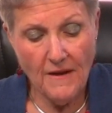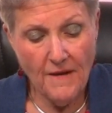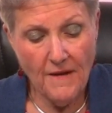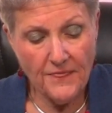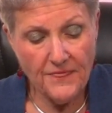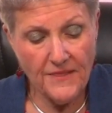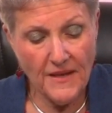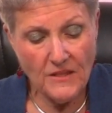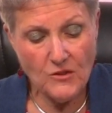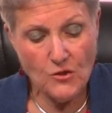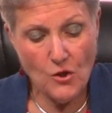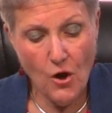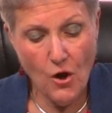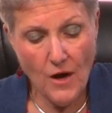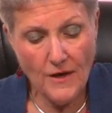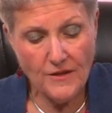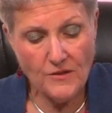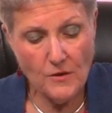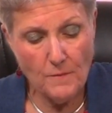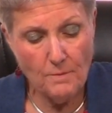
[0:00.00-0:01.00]
They
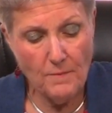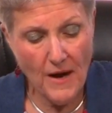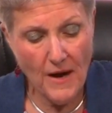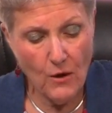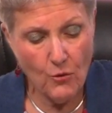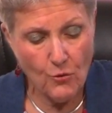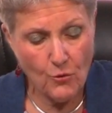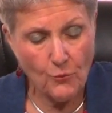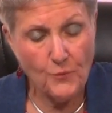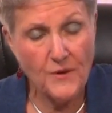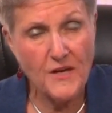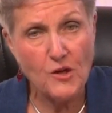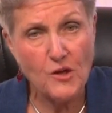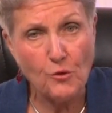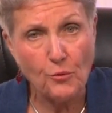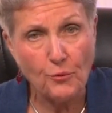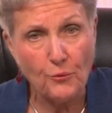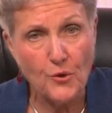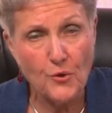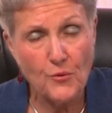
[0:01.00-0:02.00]
talked about
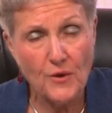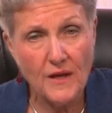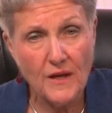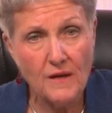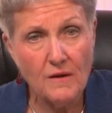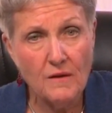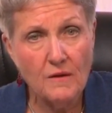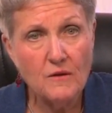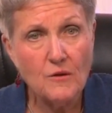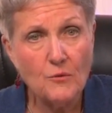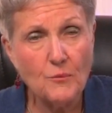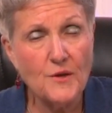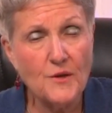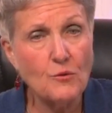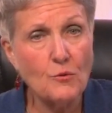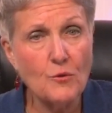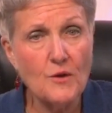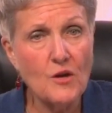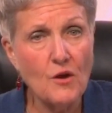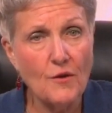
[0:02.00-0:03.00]
recruiting
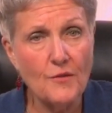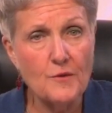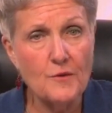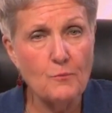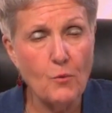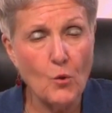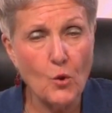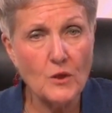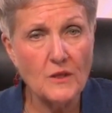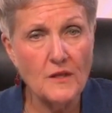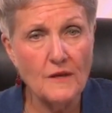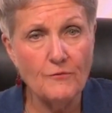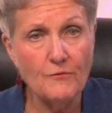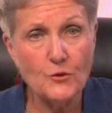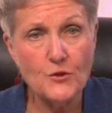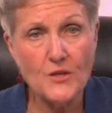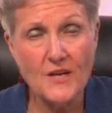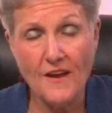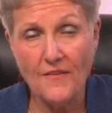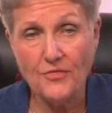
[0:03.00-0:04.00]
on the board level
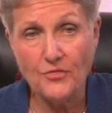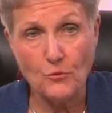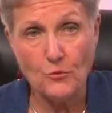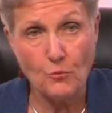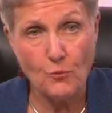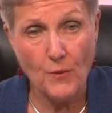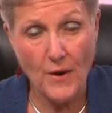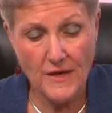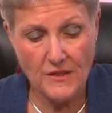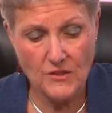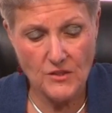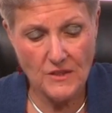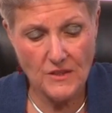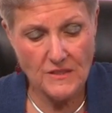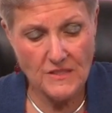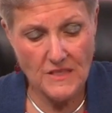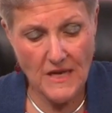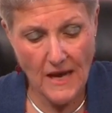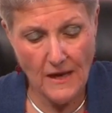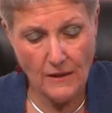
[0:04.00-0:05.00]
to get the right
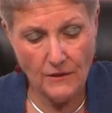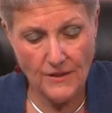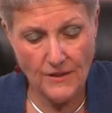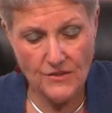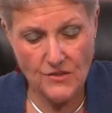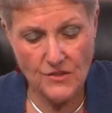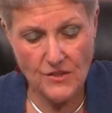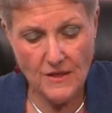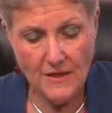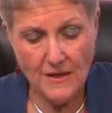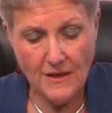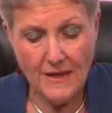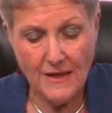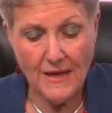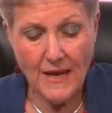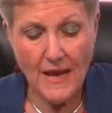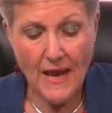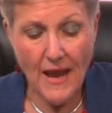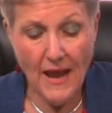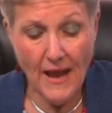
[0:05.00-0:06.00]
talent,
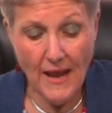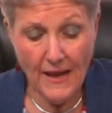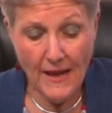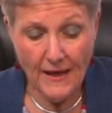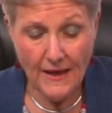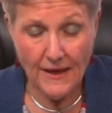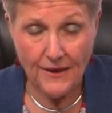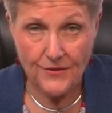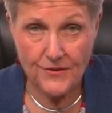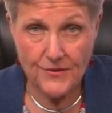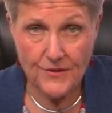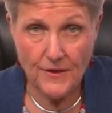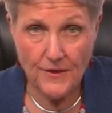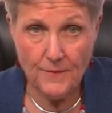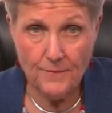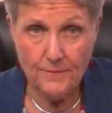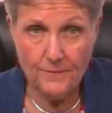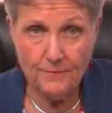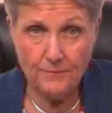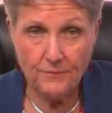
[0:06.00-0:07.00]
and
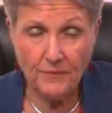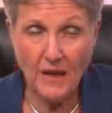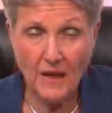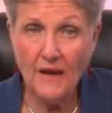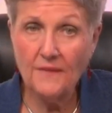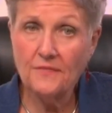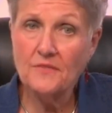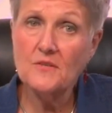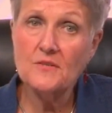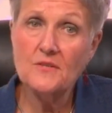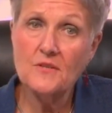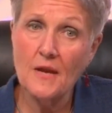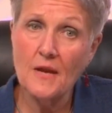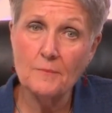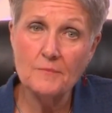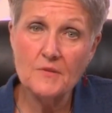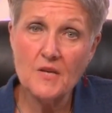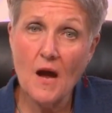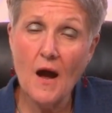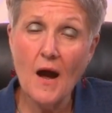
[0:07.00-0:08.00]
at the
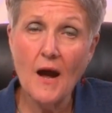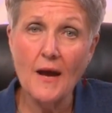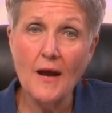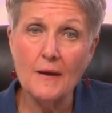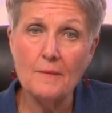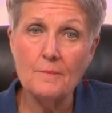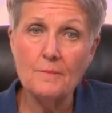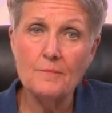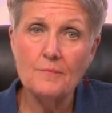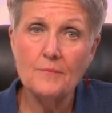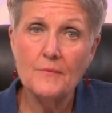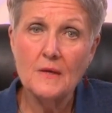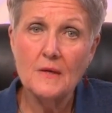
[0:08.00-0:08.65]
same time,